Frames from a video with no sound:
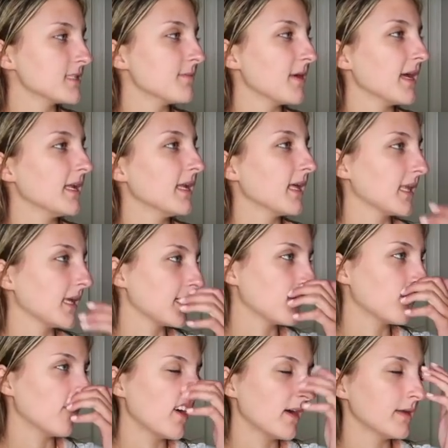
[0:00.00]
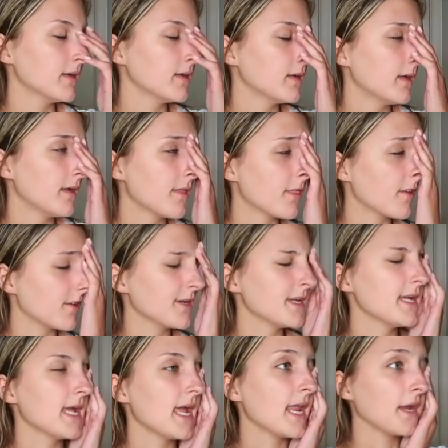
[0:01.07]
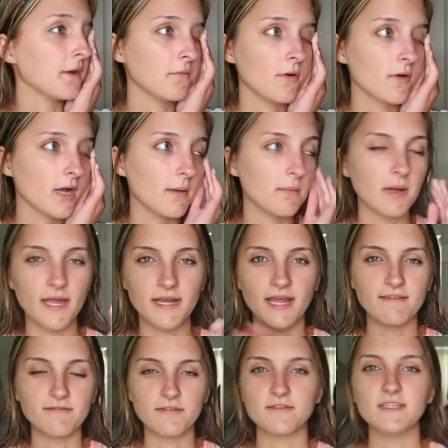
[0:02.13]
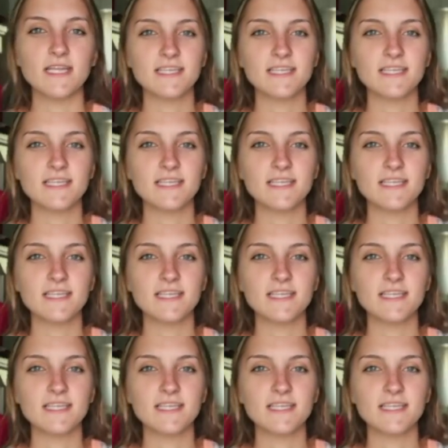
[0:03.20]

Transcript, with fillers: to bed at like 1:30 and I woke up at 9:15.